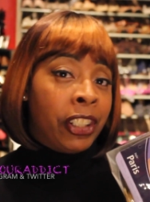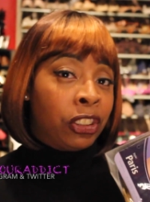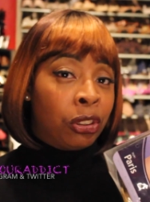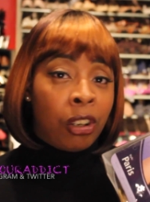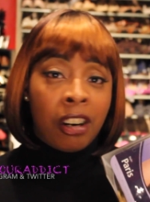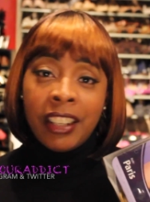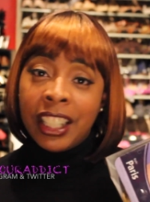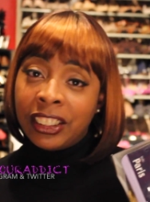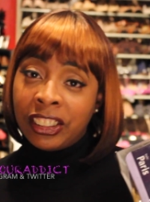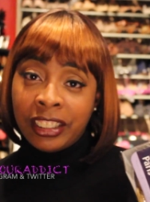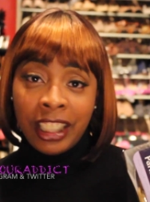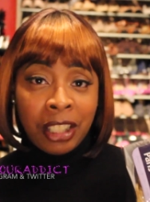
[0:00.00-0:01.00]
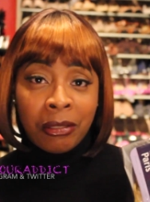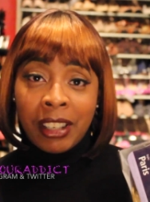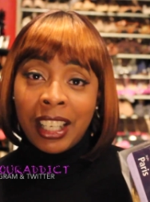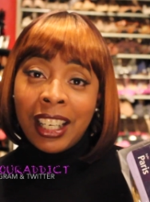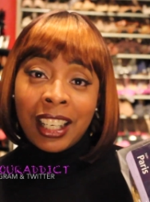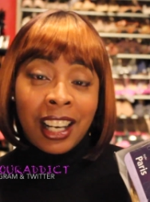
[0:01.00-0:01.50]
Victoria's
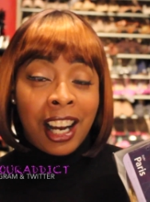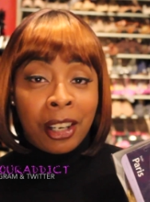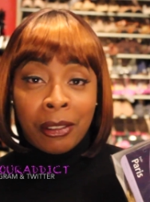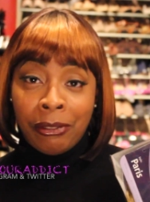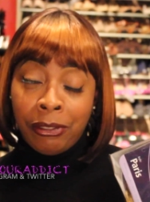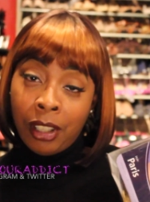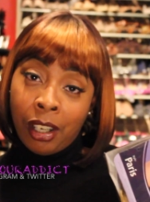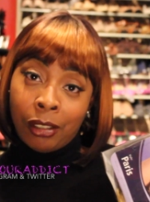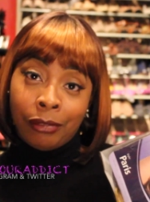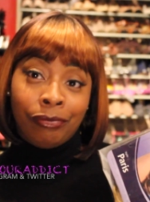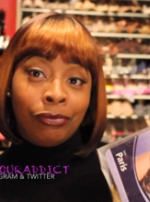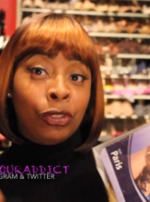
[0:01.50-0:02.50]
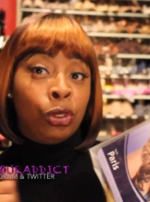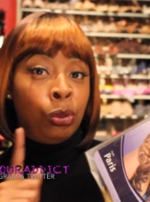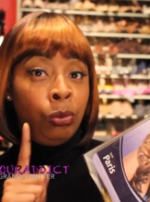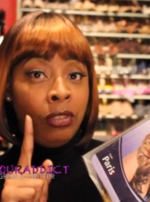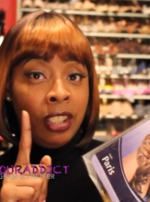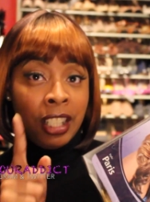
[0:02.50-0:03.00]
Secret kind of flow
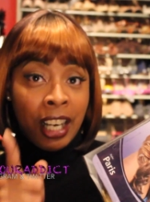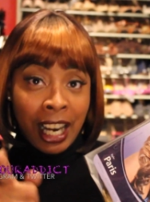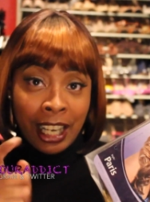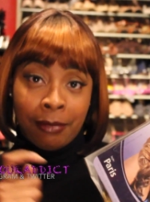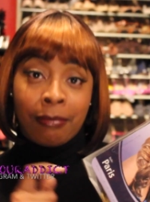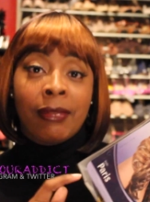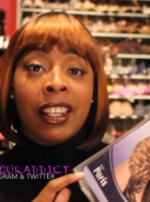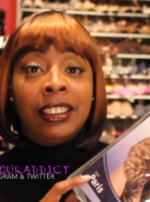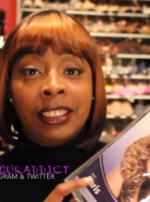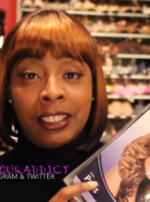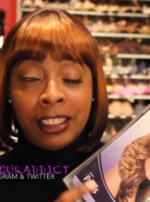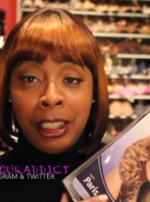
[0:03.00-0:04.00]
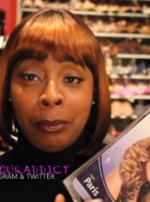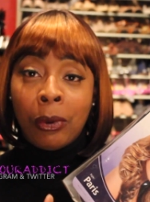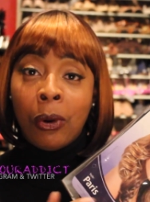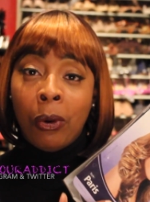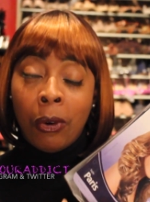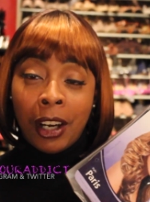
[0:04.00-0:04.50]
do not Sleep
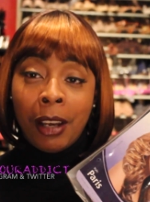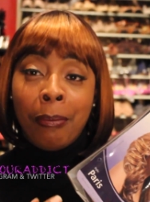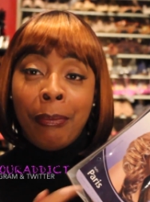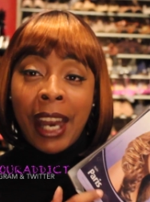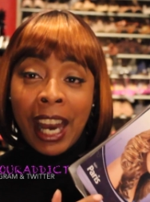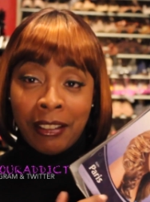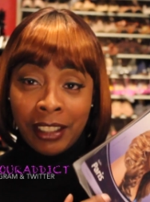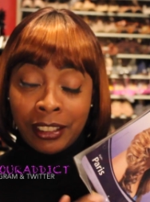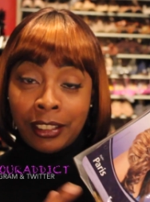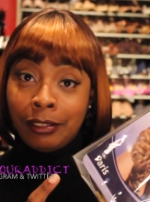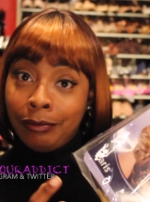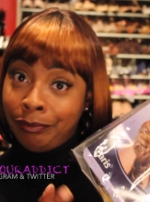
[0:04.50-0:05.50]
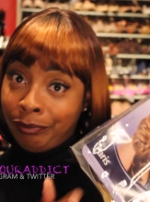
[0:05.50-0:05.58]
on Paris.